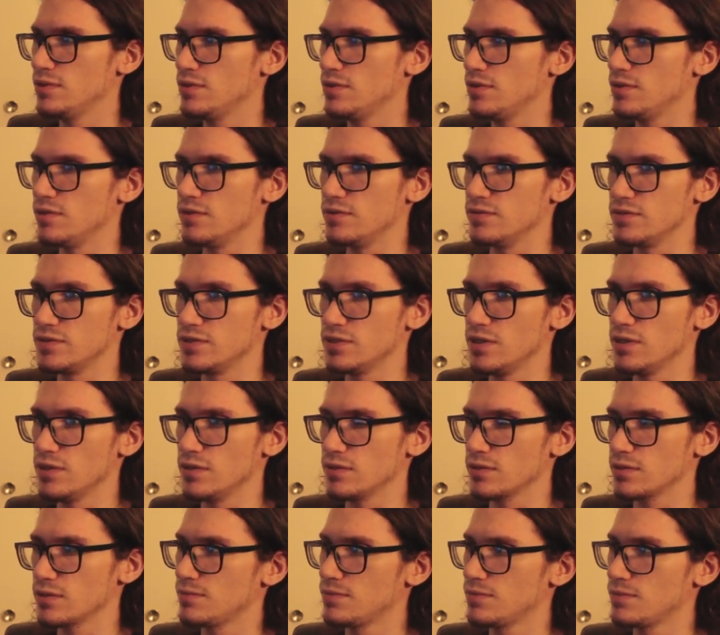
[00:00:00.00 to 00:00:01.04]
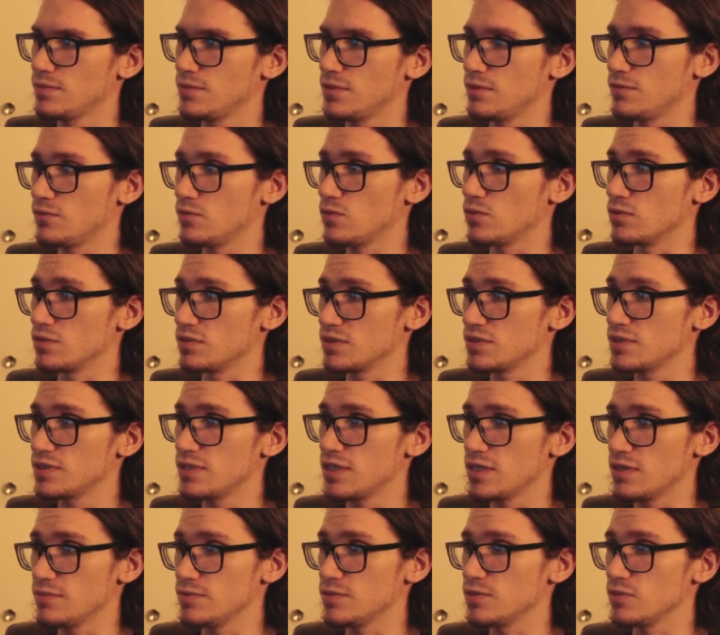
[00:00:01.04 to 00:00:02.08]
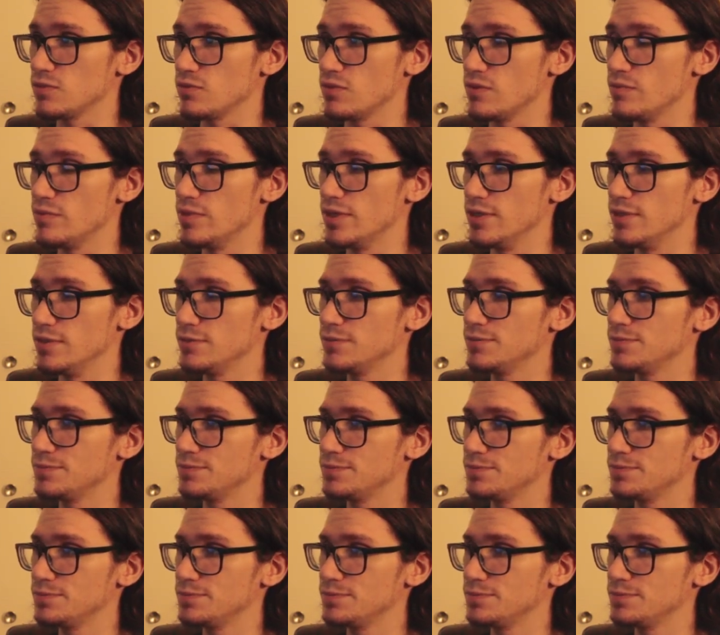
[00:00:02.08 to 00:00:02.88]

of stock. And of course, temps are way better.